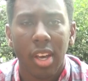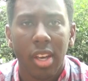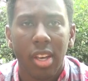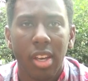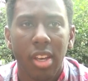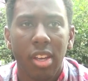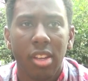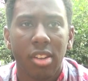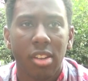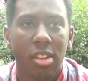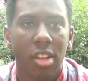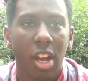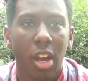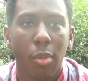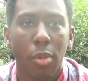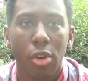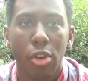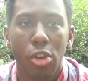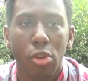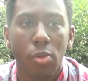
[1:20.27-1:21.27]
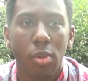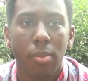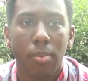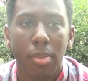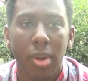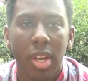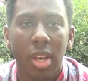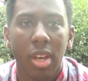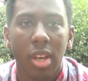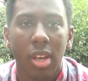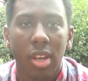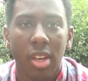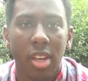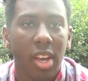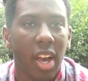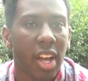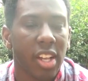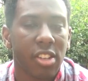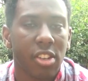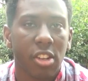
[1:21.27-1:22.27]
he's a terrible human being, he
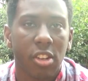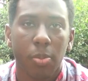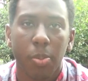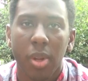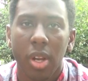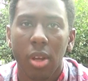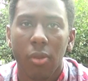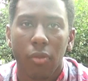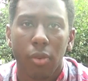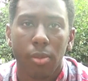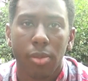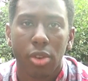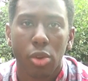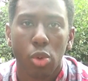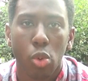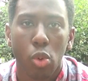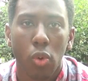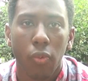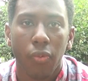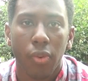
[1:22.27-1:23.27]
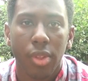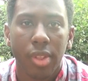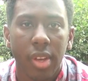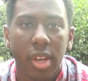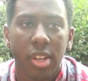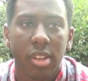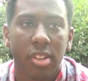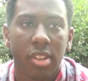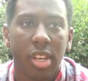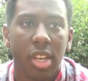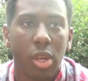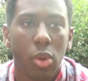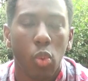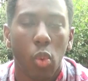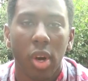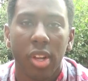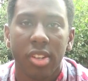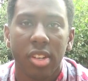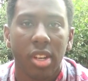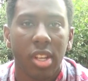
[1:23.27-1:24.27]
got suspended from school for this, he
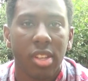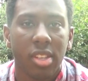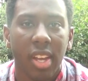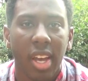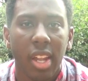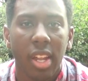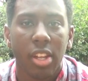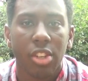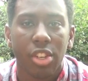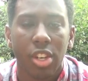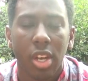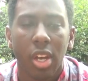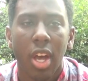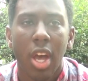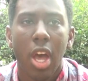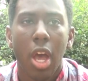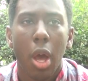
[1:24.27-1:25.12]
wasn't intelligent.